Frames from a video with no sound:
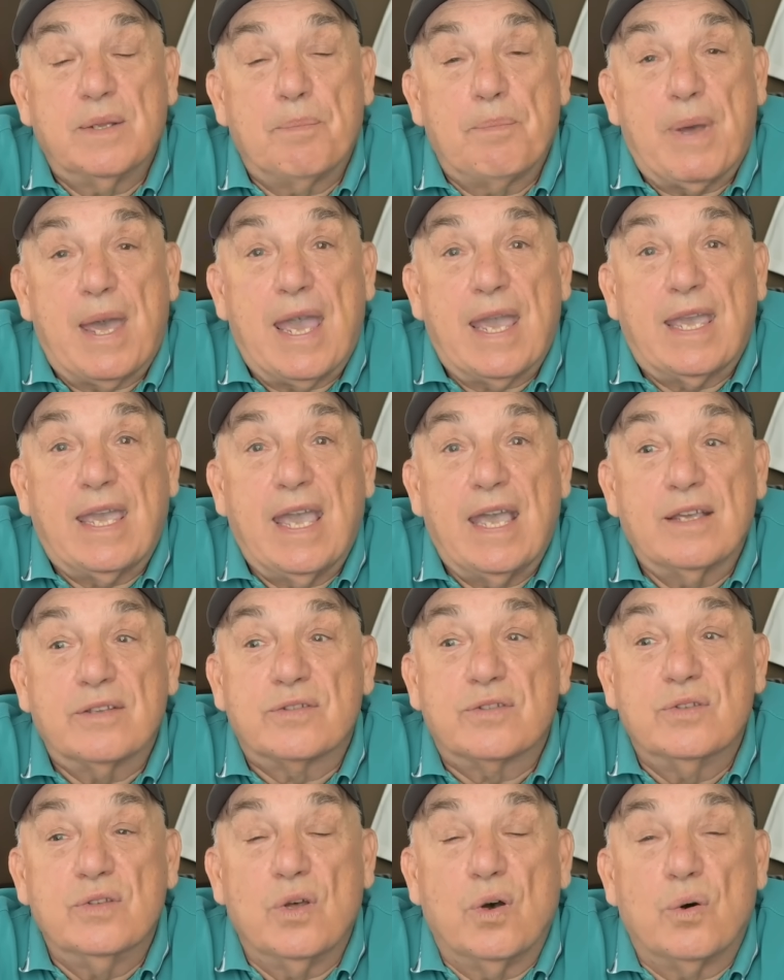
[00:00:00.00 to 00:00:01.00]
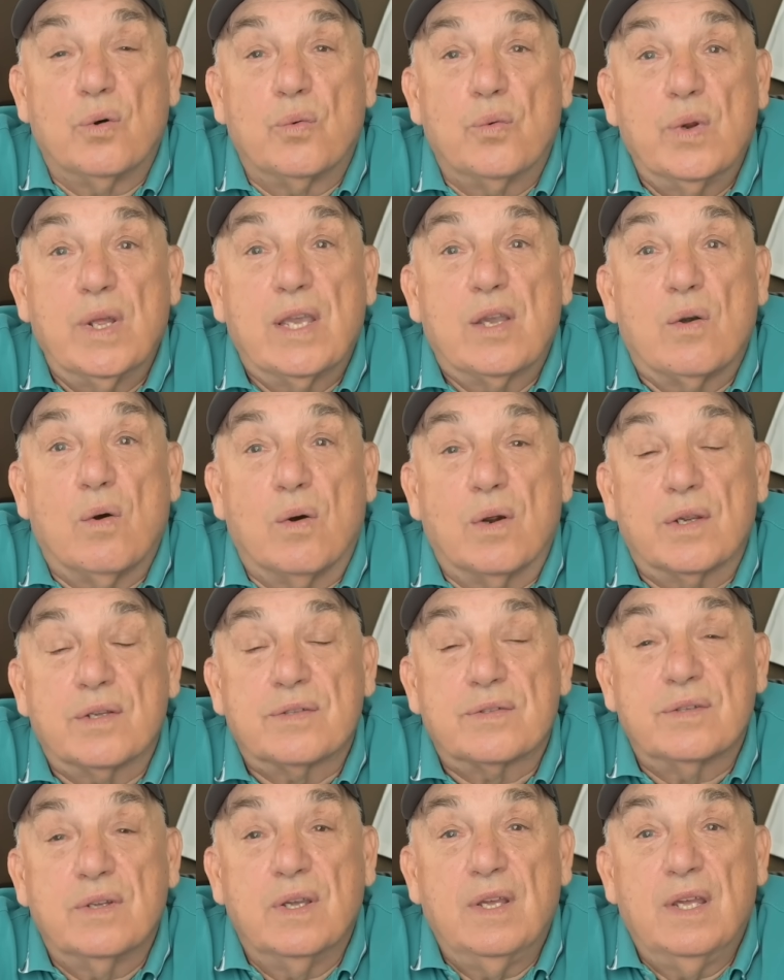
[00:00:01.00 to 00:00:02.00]
bank has no
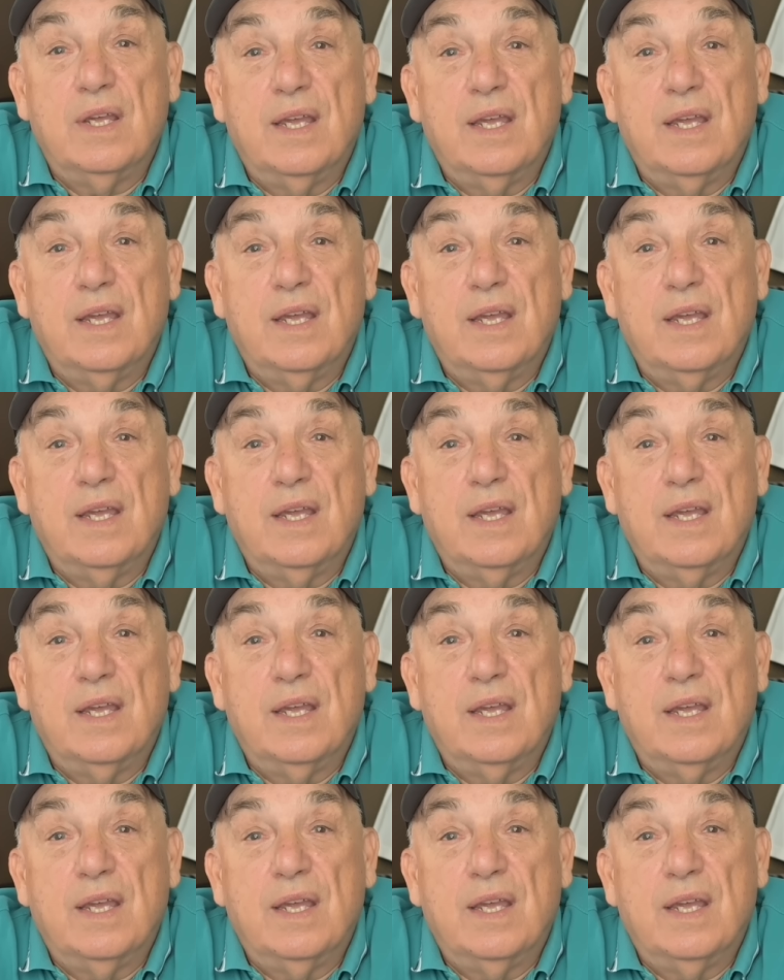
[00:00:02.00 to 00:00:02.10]
recourse.